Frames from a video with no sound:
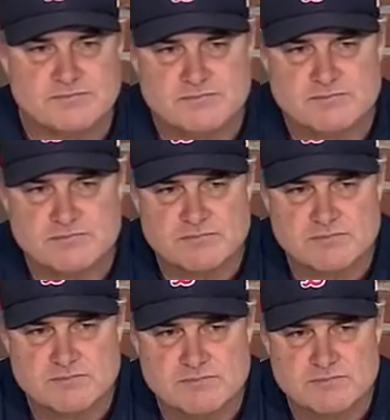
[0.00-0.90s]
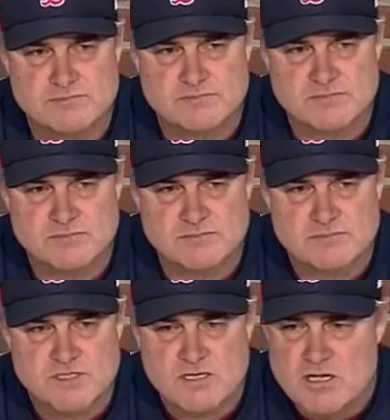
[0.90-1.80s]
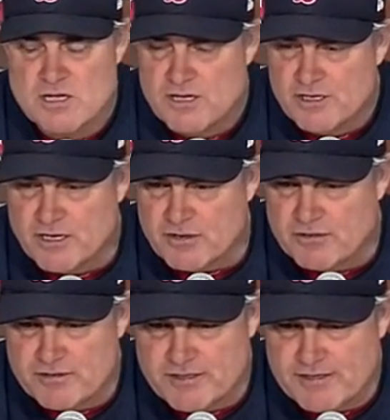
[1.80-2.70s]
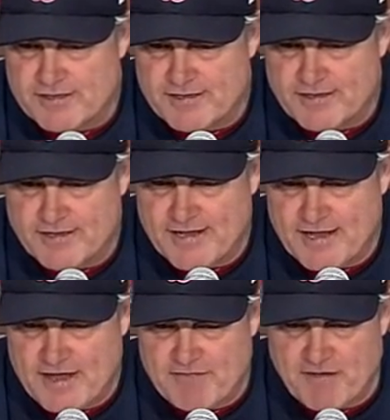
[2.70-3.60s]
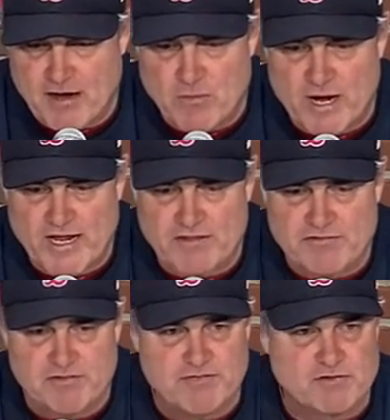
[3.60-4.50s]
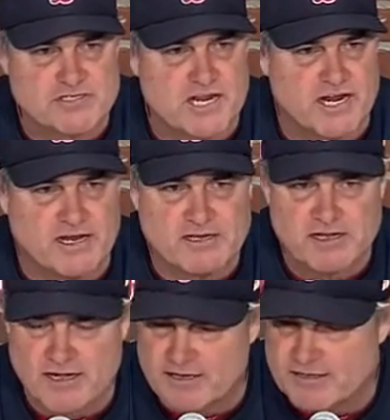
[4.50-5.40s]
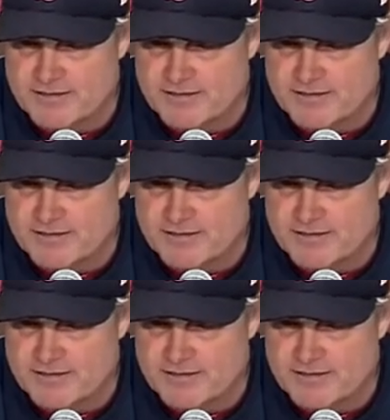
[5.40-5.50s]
Of Pomeranz. You know, he found a way to get through the first inning, uh,